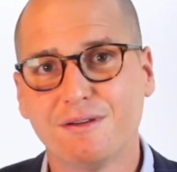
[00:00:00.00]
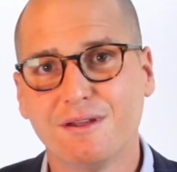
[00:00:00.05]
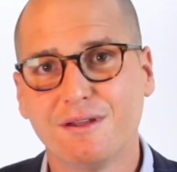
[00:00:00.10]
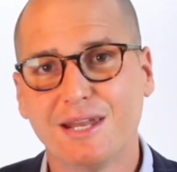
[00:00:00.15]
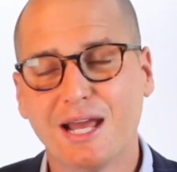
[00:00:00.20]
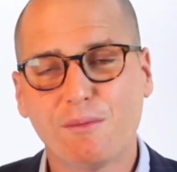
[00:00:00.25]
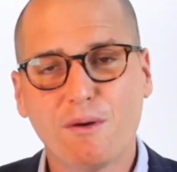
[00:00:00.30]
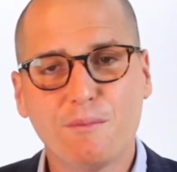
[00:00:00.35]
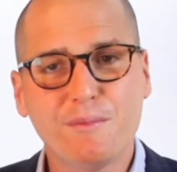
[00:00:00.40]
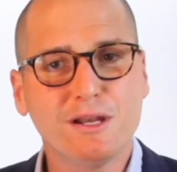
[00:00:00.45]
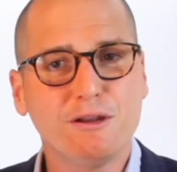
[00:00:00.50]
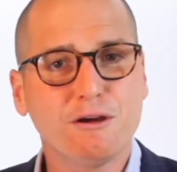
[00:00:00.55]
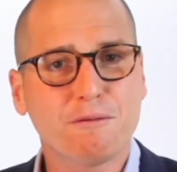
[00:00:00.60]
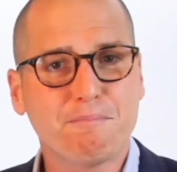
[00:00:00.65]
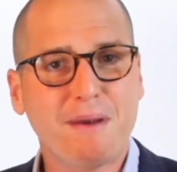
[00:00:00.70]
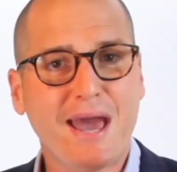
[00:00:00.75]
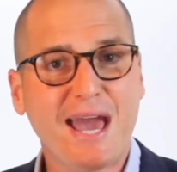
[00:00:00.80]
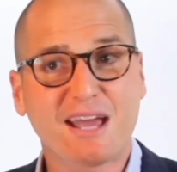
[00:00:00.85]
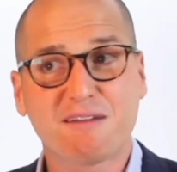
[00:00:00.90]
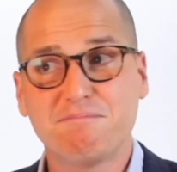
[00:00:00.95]
Now, when we look
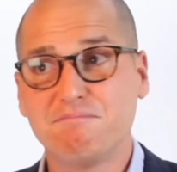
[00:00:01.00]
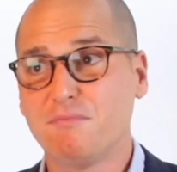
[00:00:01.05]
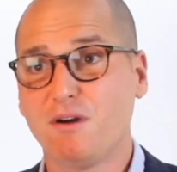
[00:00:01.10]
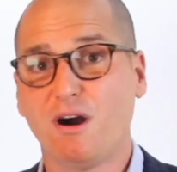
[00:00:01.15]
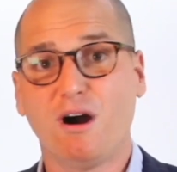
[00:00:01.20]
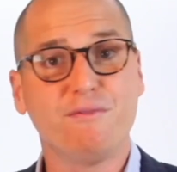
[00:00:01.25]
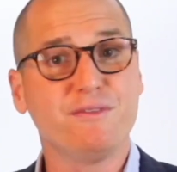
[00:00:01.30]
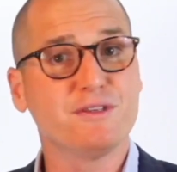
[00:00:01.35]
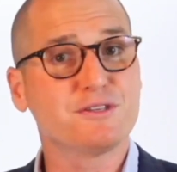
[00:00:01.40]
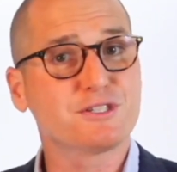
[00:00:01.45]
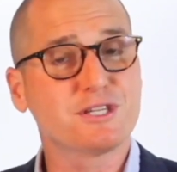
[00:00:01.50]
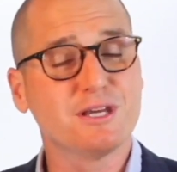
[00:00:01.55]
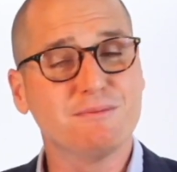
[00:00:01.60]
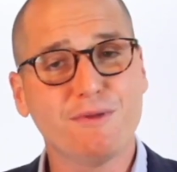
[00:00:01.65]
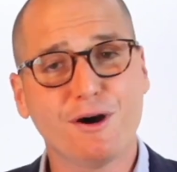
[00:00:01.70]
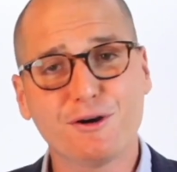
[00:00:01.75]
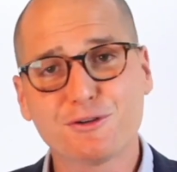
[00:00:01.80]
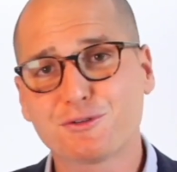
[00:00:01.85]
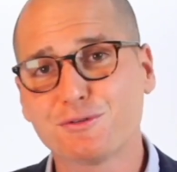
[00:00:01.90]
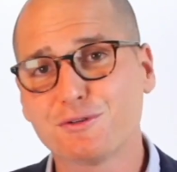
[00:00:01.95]
back on this
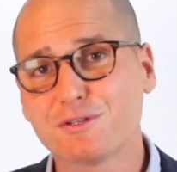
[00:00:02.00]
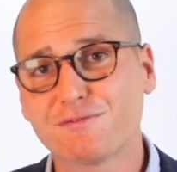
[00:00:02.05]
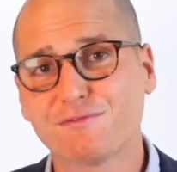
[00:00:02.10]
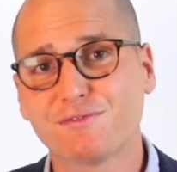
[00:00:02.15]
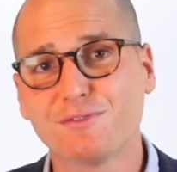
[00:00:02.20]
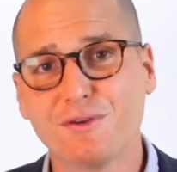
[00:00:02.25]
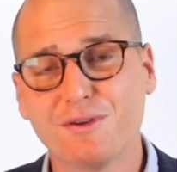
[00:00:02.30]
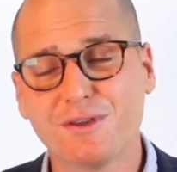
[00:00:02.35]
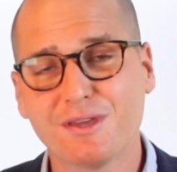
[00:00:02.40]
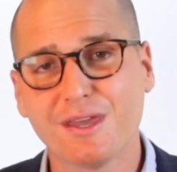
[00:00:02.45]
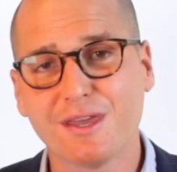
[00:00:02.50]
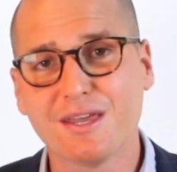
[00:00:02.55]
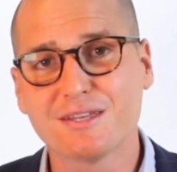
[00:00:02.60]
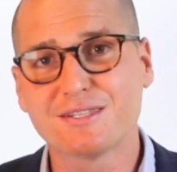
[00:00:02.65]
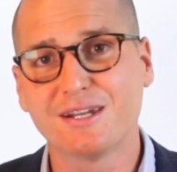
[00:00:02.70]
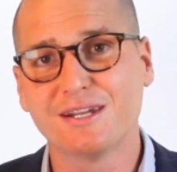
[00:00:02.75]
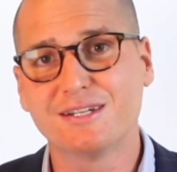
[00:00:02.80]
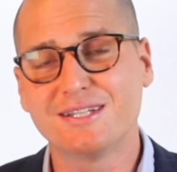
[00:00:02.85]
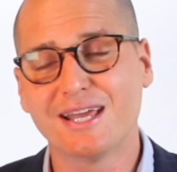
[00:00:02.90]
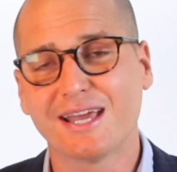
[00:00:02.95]
tumultuous few years
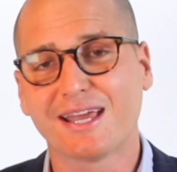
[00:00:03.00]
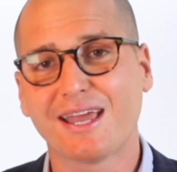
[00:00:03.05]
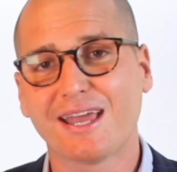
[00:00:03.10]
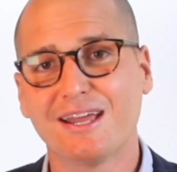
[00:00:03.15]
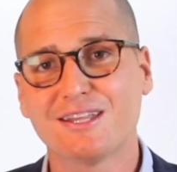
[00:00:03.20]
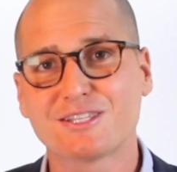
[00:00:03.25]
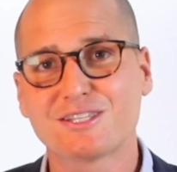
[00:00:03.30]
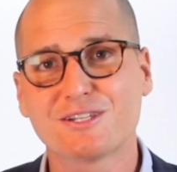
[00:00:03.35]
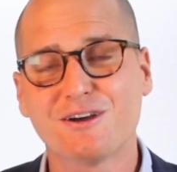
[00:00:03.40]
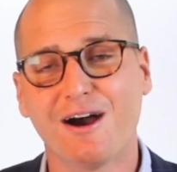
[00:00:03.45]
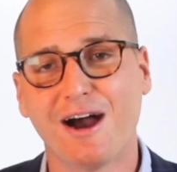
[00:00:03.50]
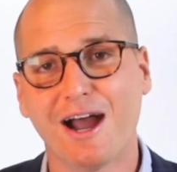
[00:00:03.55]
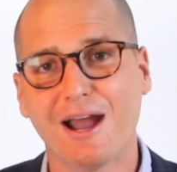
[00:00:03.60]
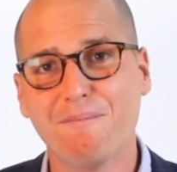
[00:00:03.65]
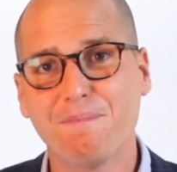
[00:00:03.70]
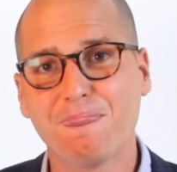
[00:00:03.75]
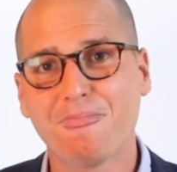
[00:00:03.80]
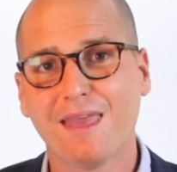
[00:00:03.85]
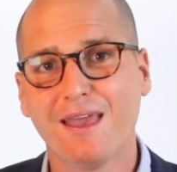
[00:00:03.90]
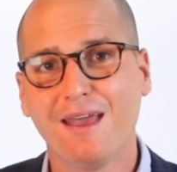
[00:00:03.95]
in a decade's
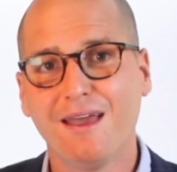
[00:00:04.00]
time,